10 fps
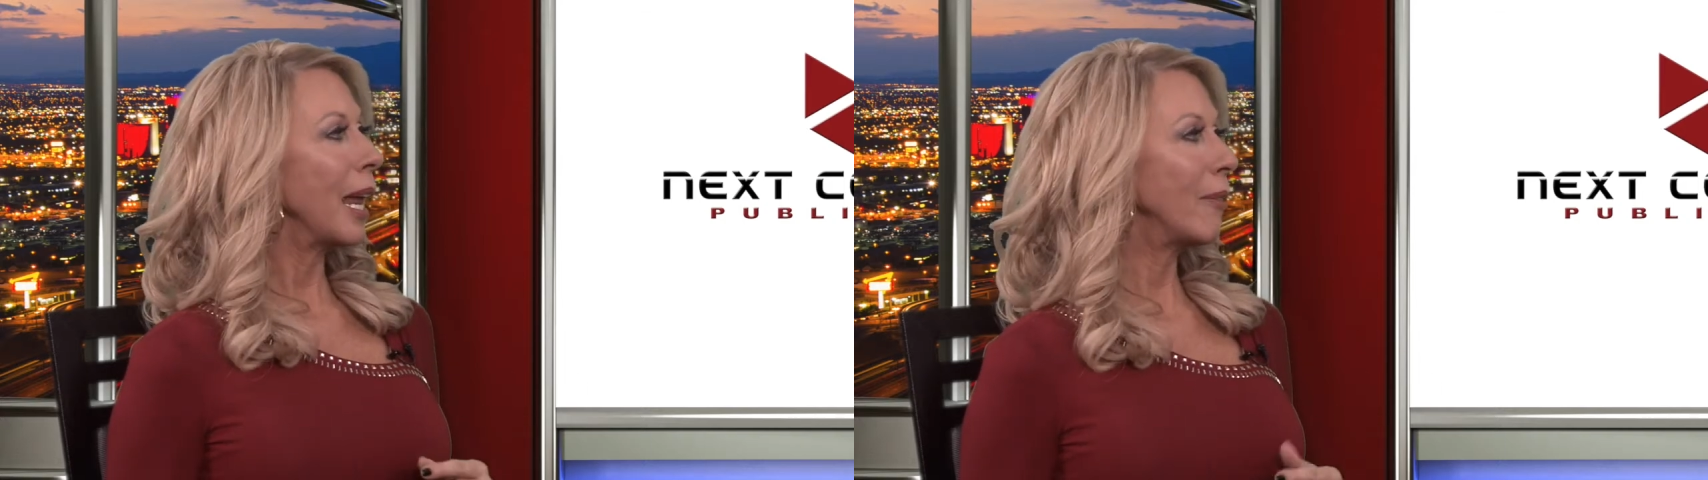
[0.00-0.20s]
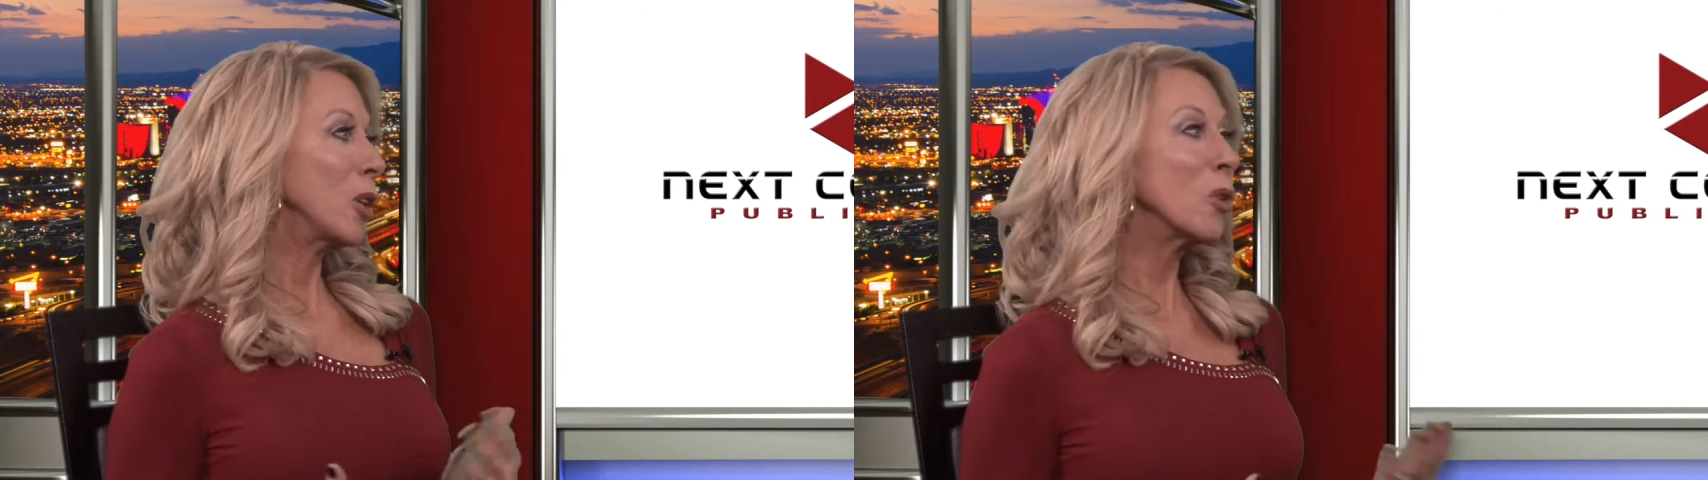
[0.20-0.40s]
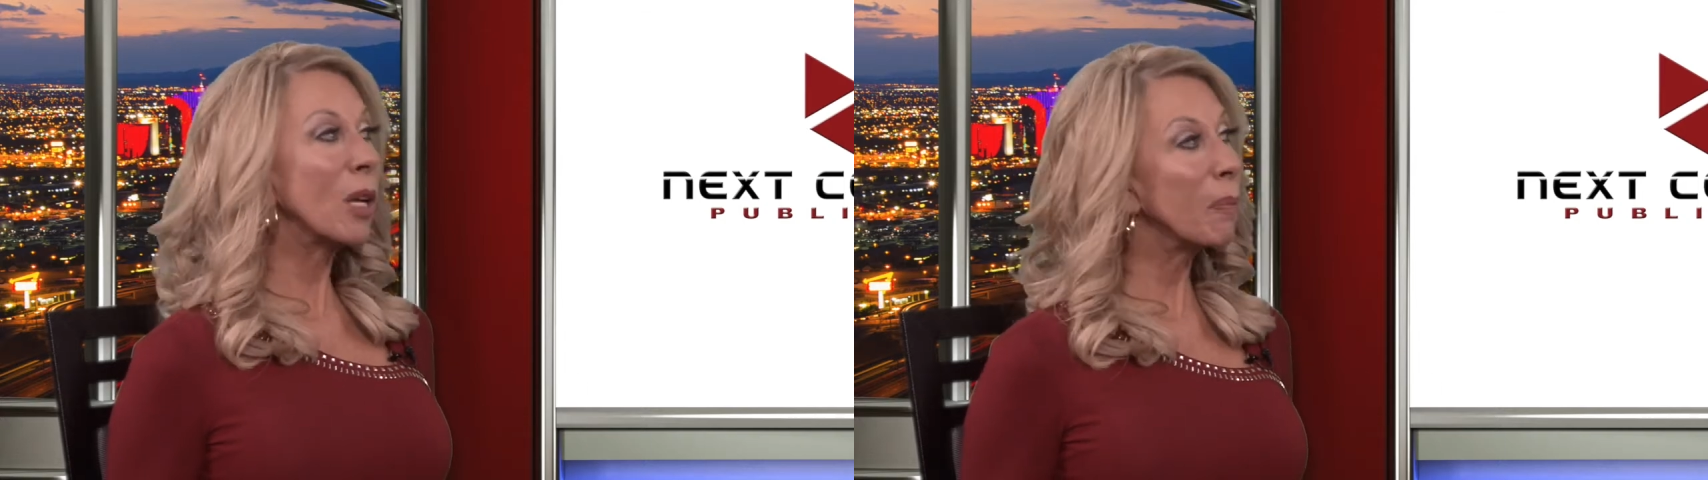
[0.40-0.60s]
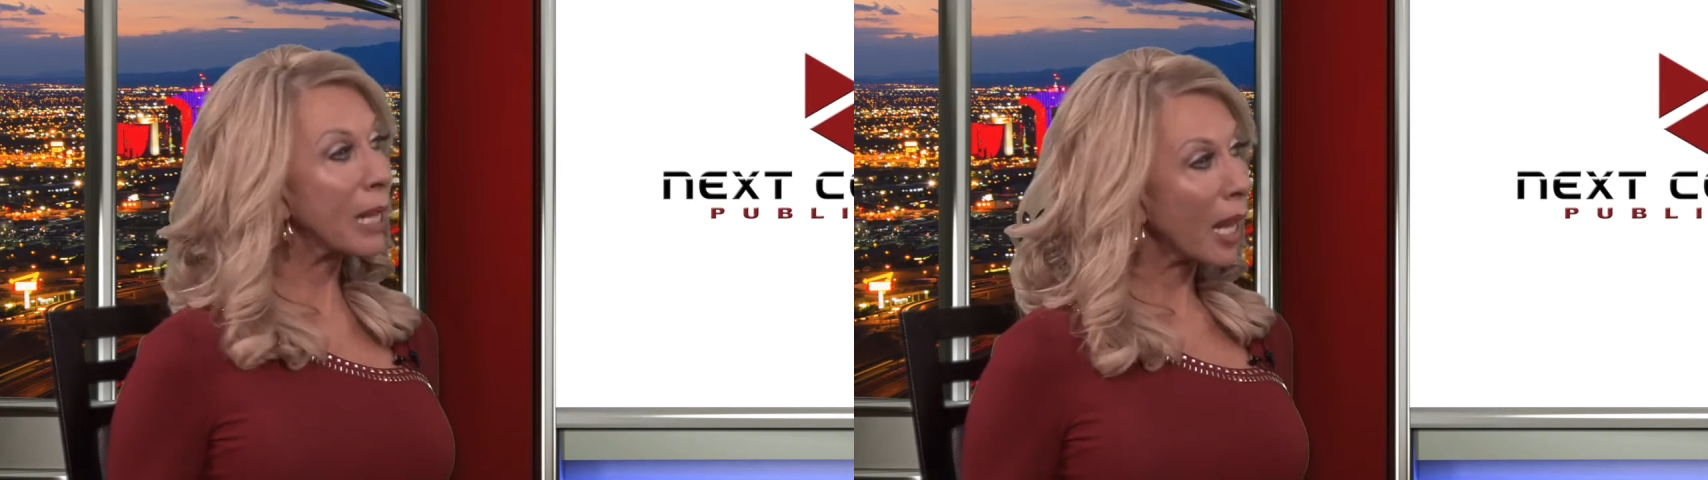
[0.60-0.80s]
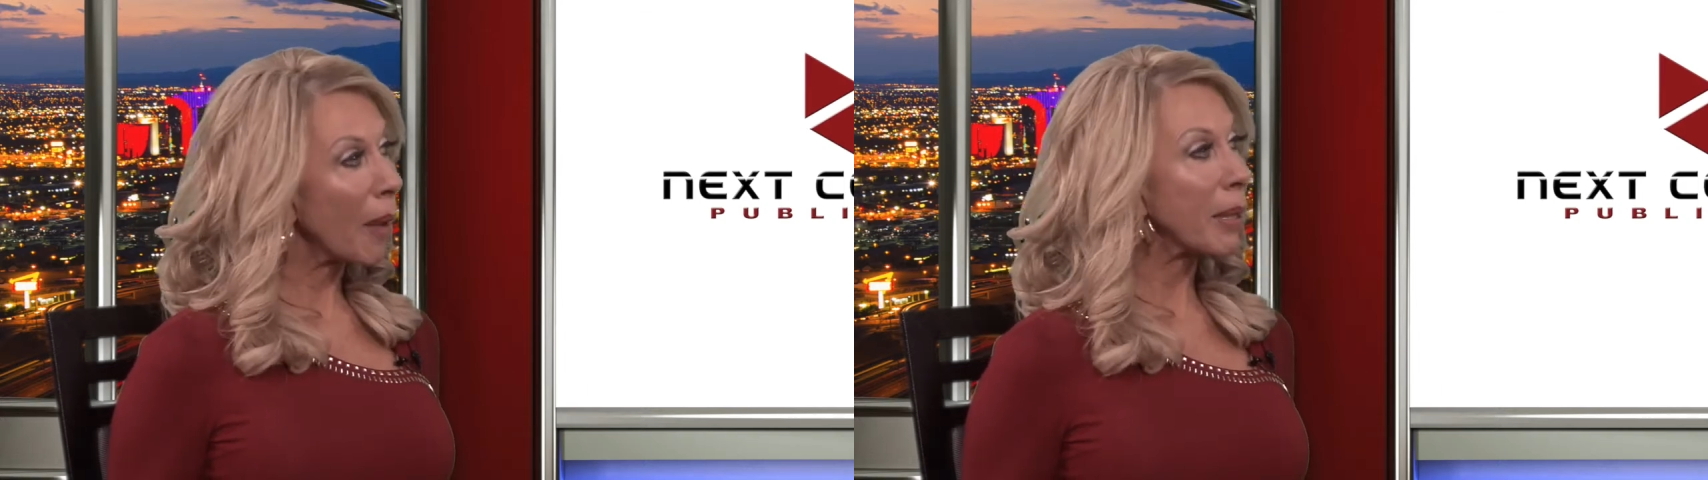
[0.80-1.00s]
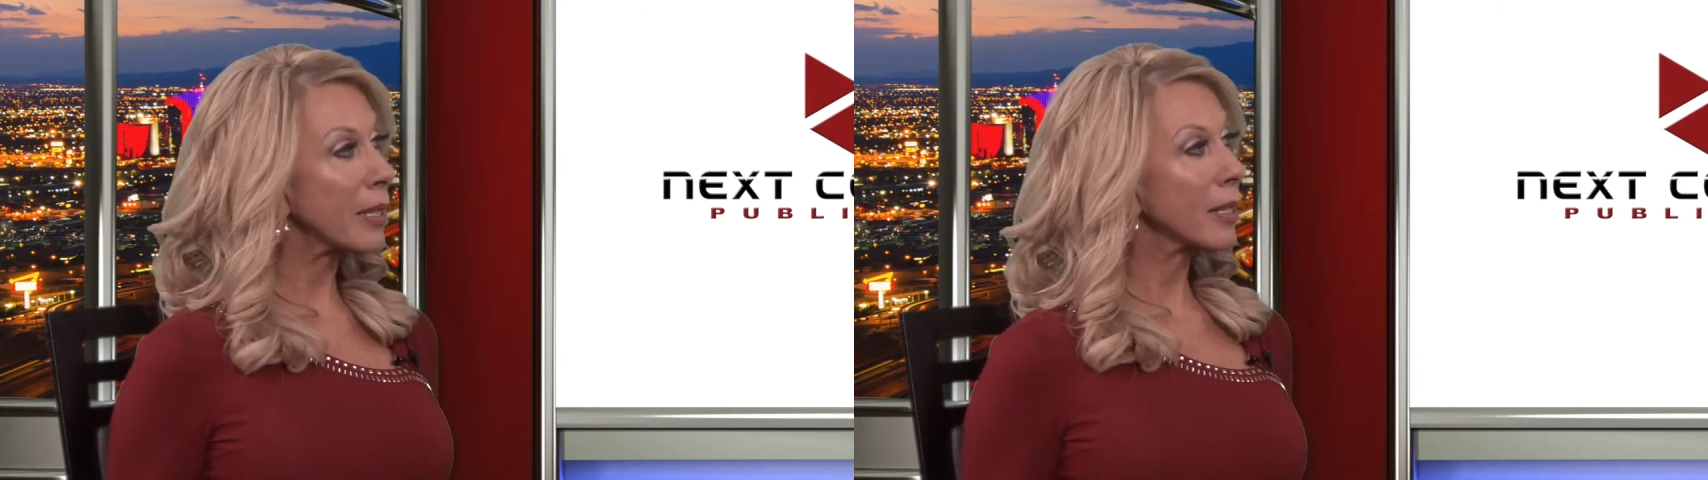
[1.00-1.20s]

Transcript: and then you can become it.